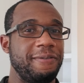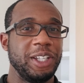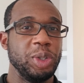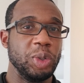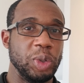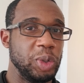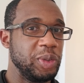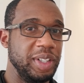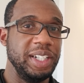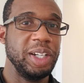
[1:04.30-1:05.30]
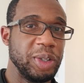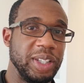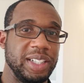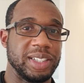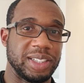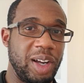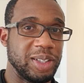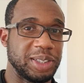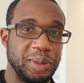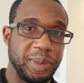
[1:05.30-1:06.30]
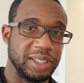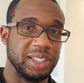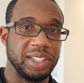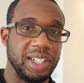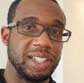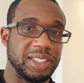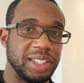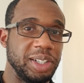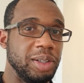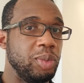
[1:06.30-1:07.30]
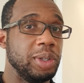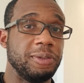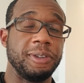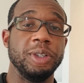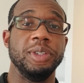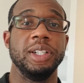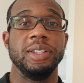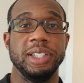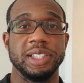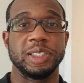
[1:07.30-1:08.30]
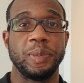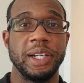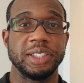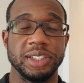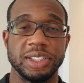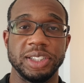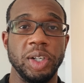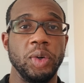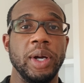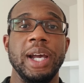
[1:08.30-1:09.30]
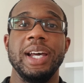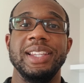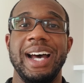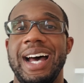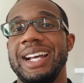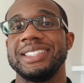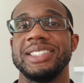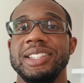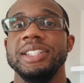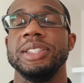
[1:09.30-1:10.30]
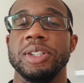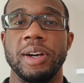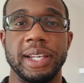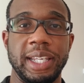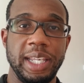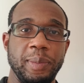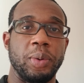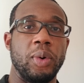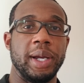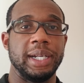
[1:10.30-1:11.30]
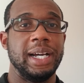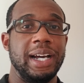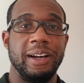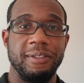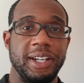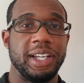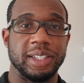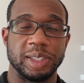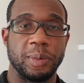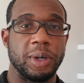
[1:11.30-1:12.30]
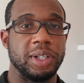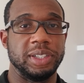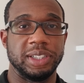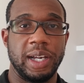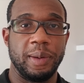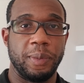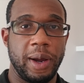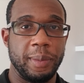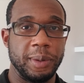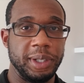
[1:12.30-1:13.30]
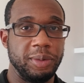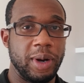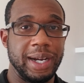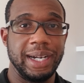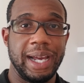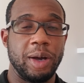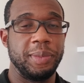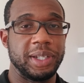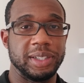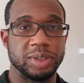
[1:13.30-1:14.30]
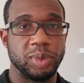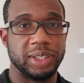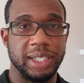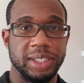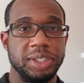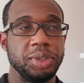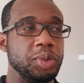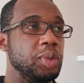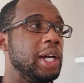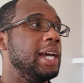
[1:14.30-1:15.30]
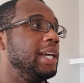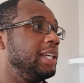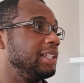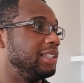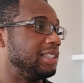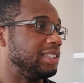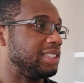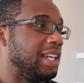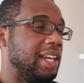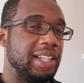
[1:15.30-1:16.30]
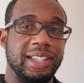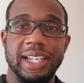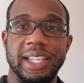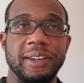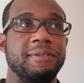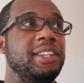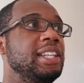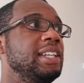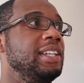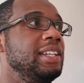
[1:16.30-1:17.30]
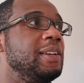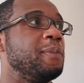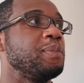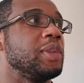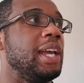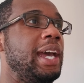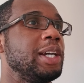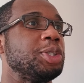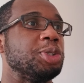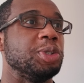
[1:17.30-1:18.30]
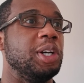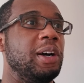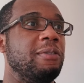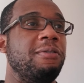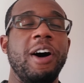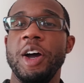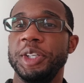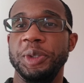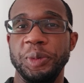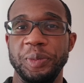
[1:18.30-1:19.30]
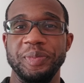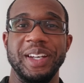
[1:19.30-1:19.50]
feel nearly as awesome as it does in here. It wouldn't feel nearly as spacious. So the high ceilings are a key point of any contemporary design property right now, because what they do is they give the extra volume.